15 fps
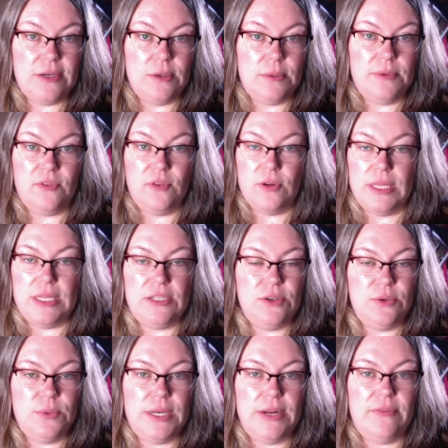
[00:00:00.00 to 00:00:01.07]
or before they
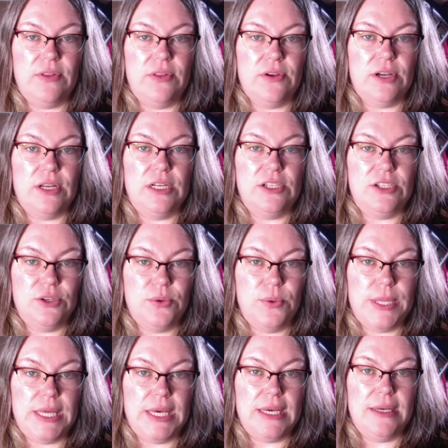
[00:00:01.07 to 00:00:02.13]
do whatever they're going to do
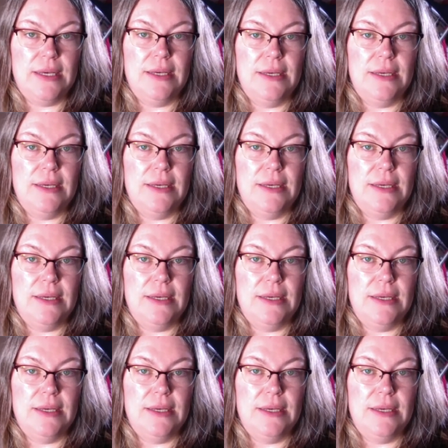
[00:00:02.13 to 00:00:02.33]
with it.